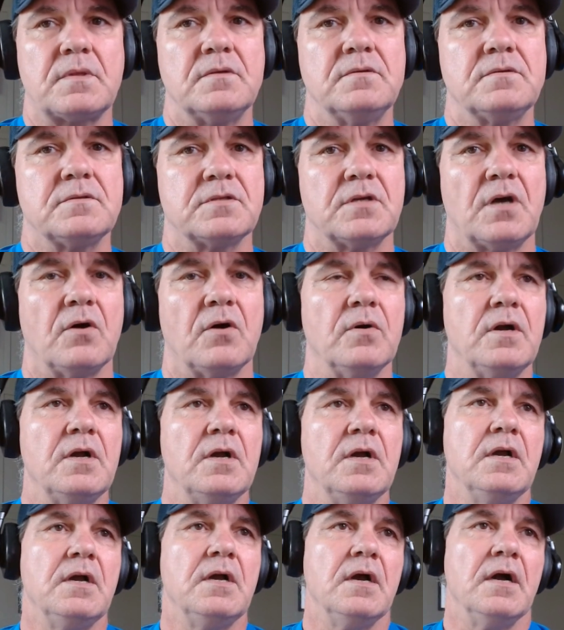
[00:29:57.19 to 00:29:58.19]
So
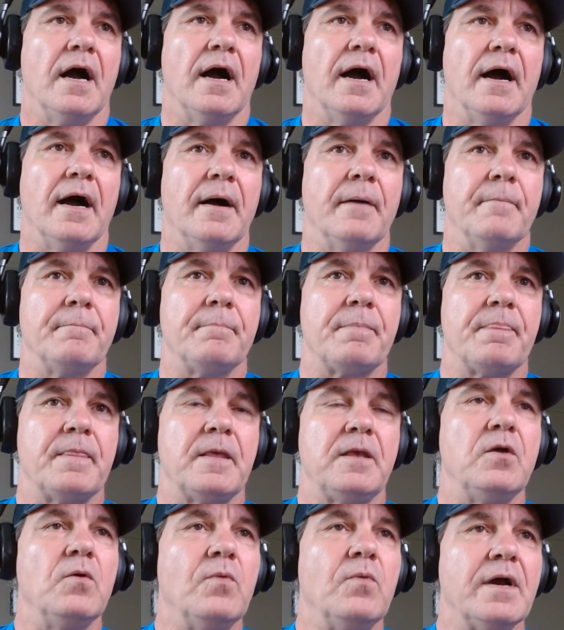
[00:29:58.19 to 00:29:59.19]

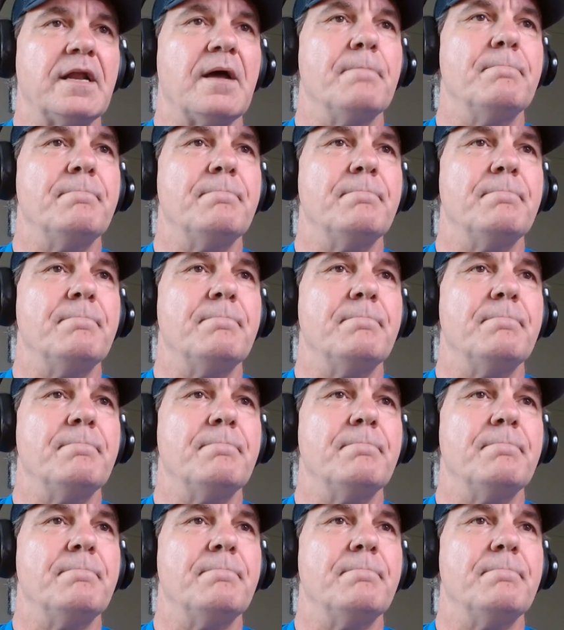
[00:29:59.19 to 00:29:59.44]
you want to